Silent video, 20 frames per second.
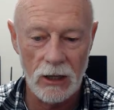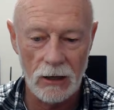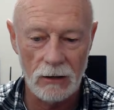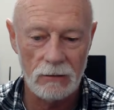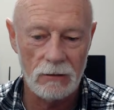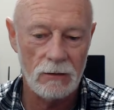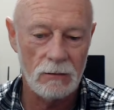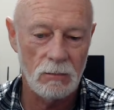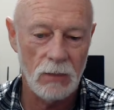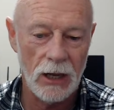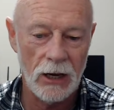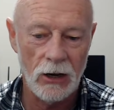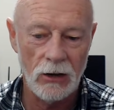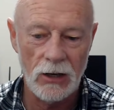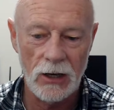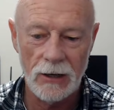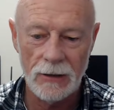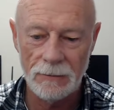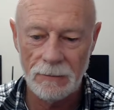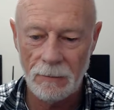the planet
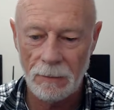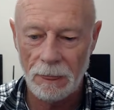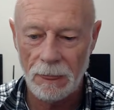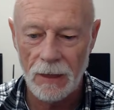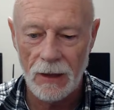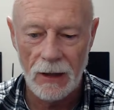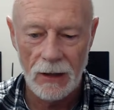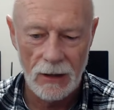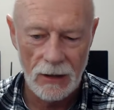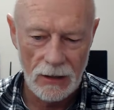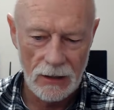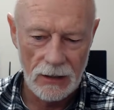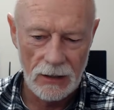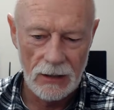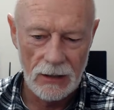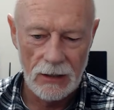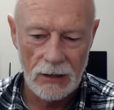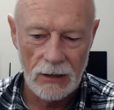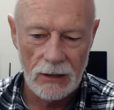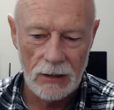down.
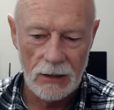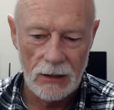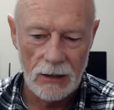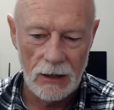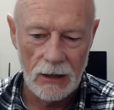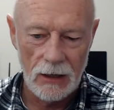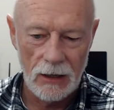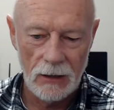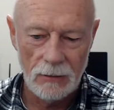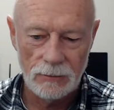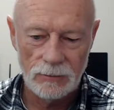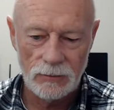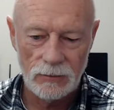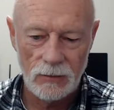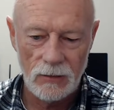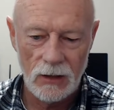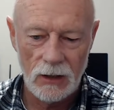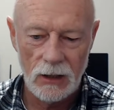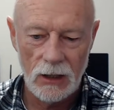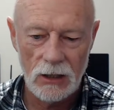
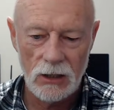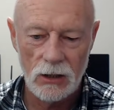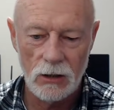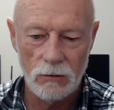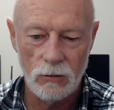Yes,